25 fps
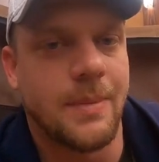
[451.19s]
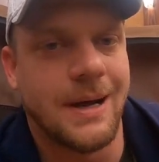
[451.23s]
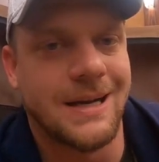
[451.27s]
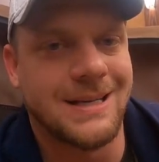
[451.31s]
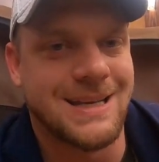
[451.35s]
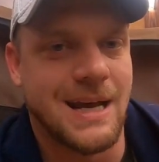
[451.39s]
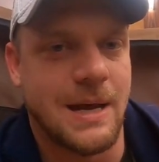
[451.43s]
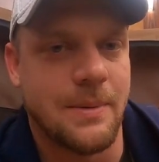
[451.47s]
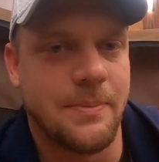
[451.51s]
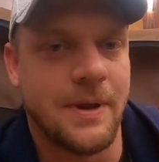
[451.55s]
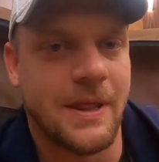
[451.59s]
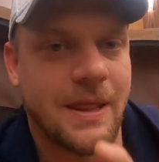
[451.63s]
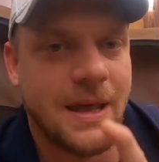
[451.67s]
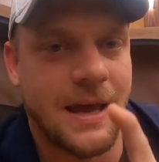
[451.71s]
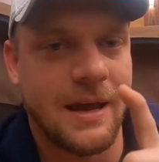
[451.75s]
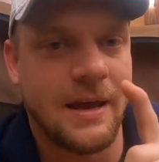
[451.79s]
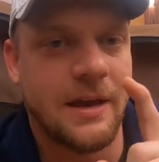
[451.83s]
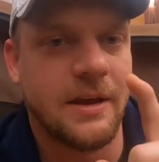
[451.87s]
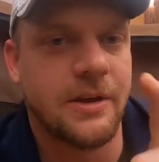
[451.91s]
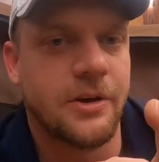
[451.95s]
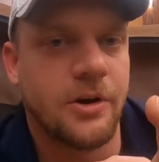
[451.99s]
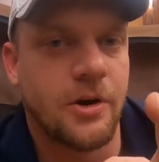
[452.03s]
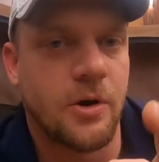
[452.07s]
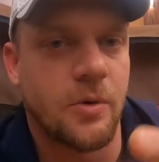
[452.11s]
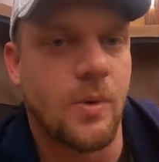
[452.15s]
by typing that
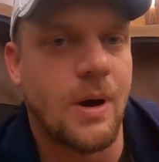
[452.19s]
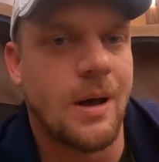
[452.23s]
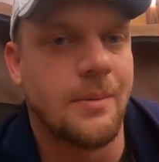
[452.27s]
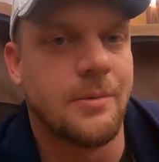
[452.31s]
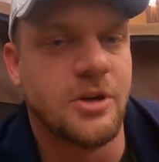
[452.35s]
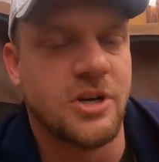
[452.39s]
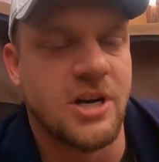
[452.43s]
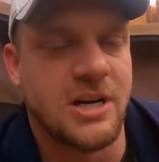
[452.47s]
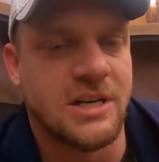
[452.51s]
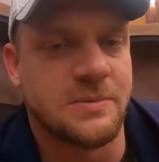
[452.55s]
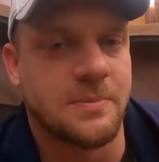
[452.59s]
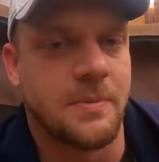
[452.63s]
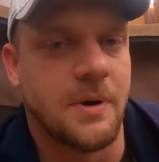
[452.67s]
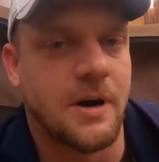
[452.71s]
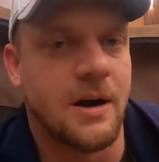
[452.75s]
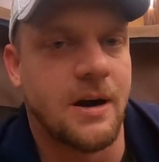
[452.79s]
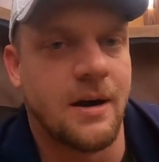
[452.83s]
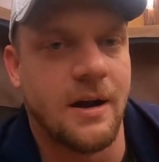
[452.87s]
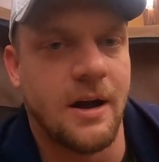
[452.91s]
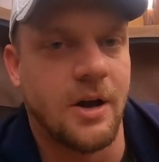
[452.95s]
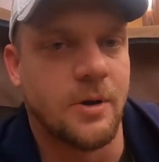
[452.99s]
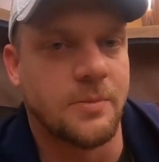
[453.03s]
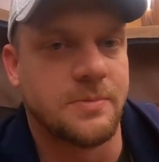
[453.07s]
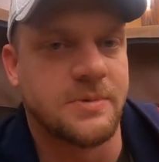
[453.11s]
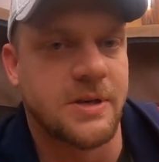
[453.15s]
in your web address bar,
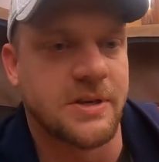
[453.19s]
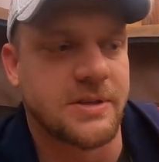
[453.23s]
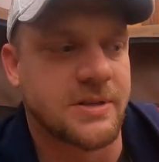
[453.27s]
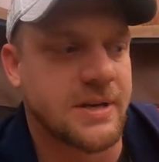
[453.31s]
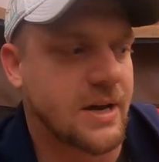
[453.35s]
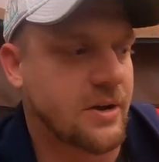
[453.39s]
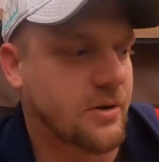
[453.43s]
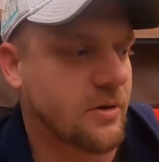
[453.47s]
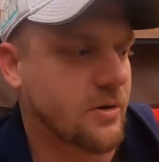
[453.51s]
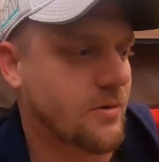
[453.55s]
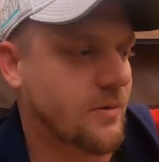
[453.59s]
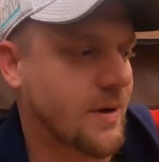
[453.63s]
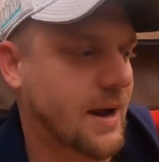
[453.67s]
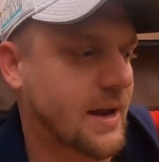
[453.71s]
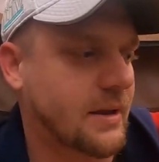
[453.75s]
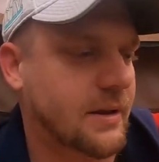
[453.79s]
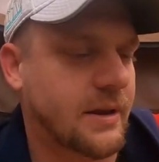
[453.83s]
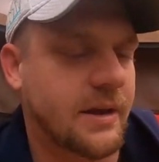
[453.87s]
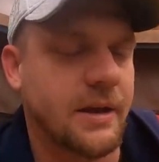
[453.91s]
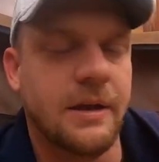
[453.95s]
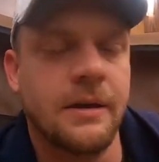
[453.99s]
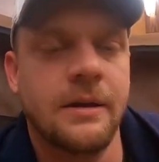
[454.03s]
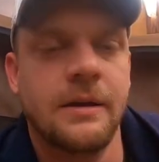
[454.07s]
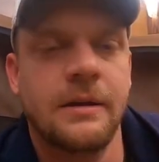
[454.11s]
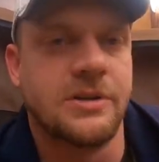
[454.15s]
it helps us out greatly,